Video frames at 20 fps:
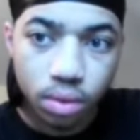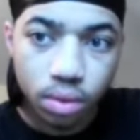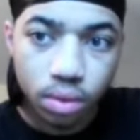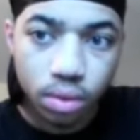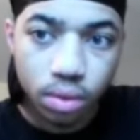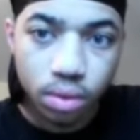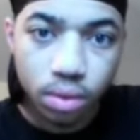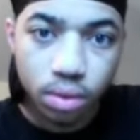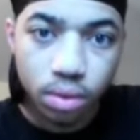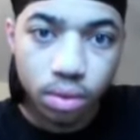
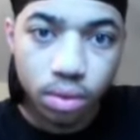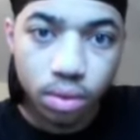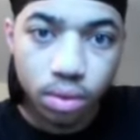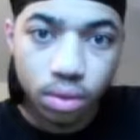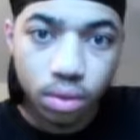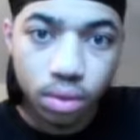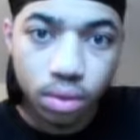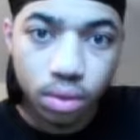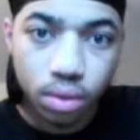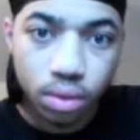
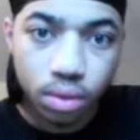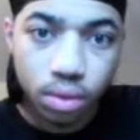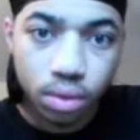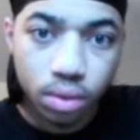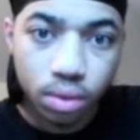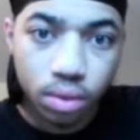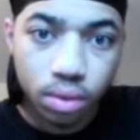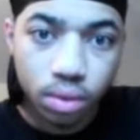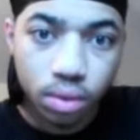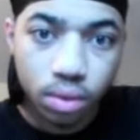
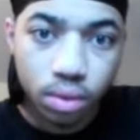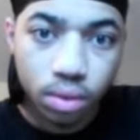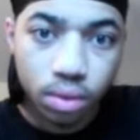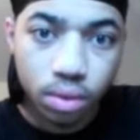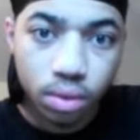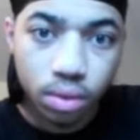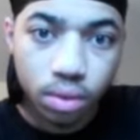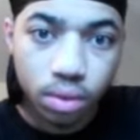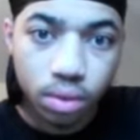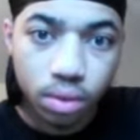
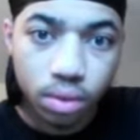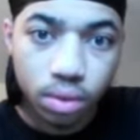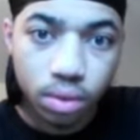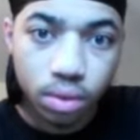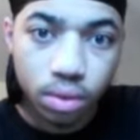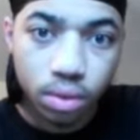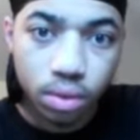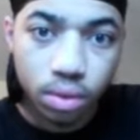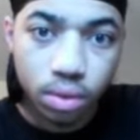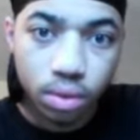
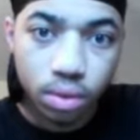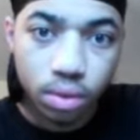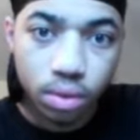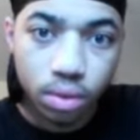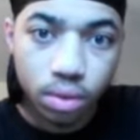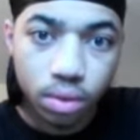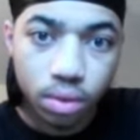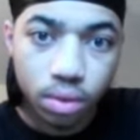[no speech]